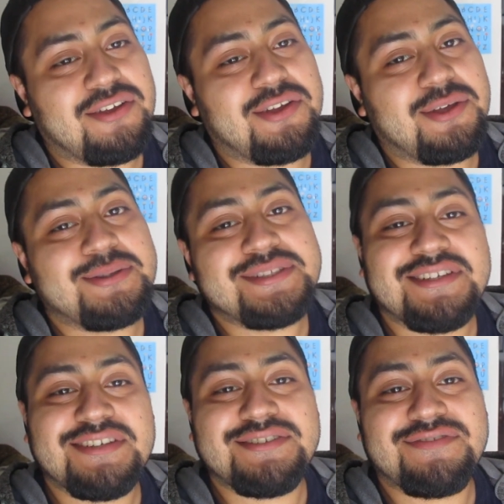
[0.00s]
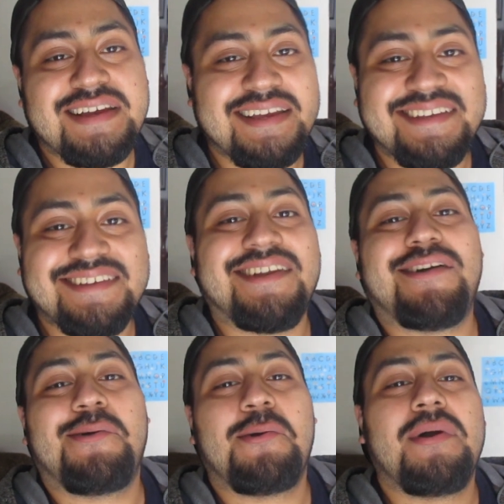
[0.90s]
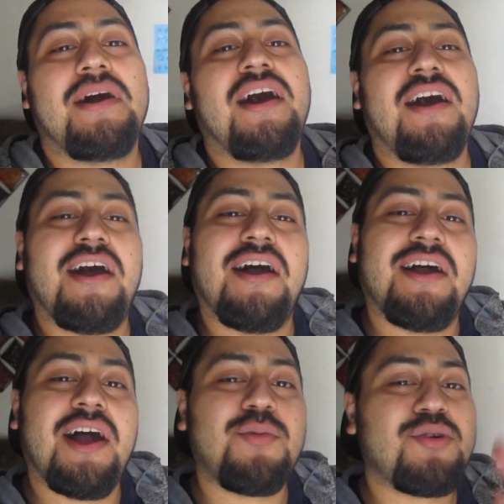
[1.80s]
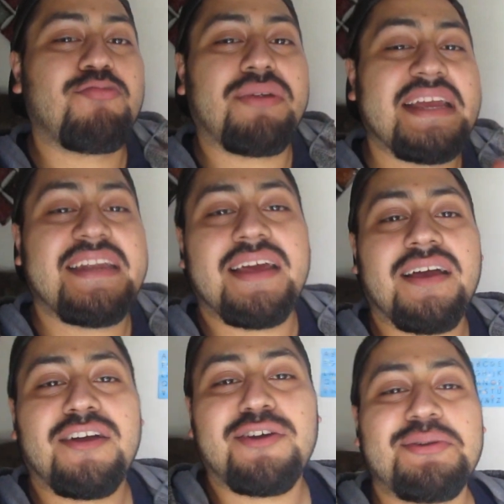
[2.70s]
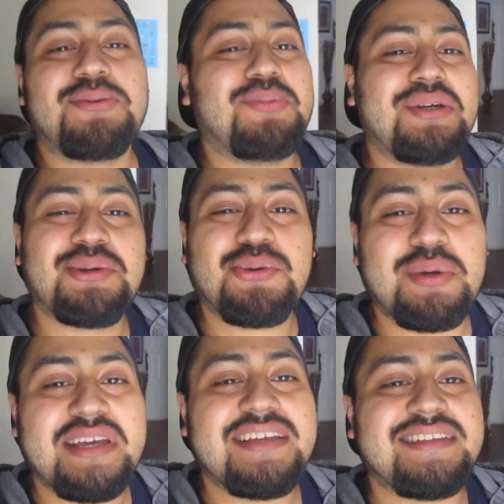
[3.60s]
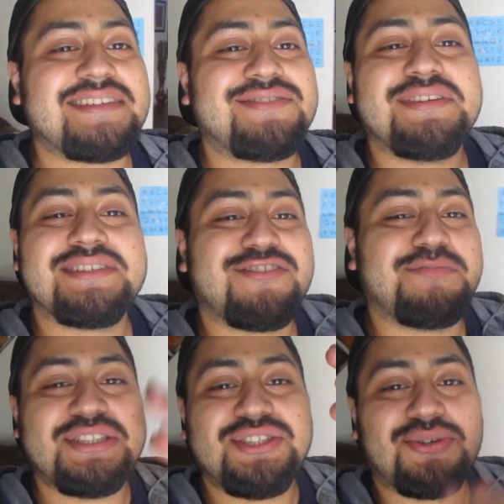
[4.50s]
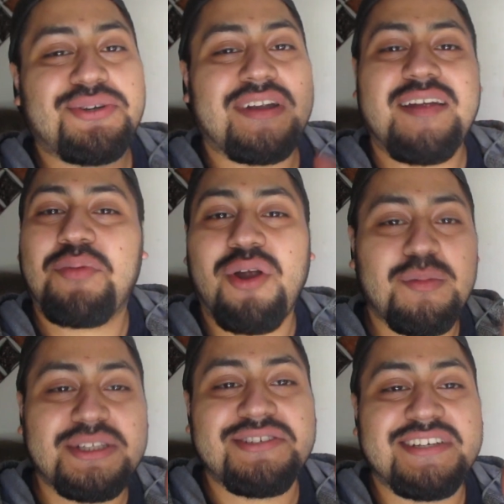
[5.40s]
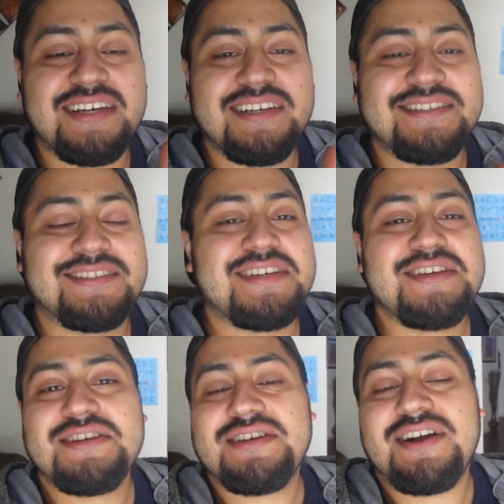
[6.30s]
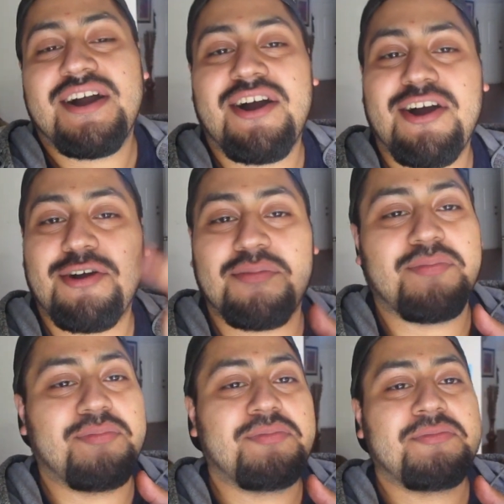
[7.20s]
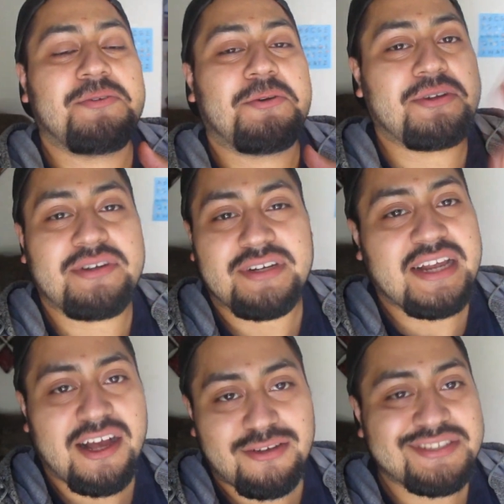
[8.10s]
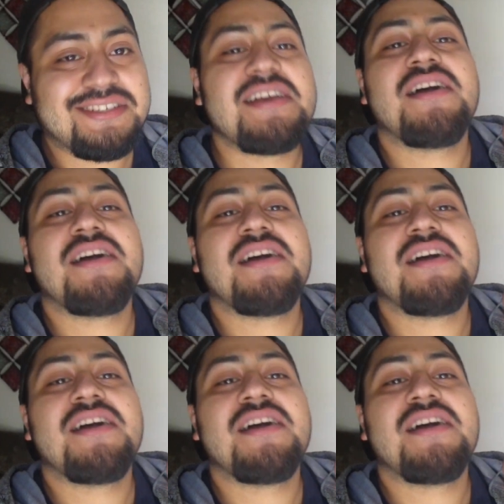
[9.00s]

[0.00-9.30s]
It was a good fight, you know. I want to break it down real quick. This video's going to be short, I promise you guys. Or gals.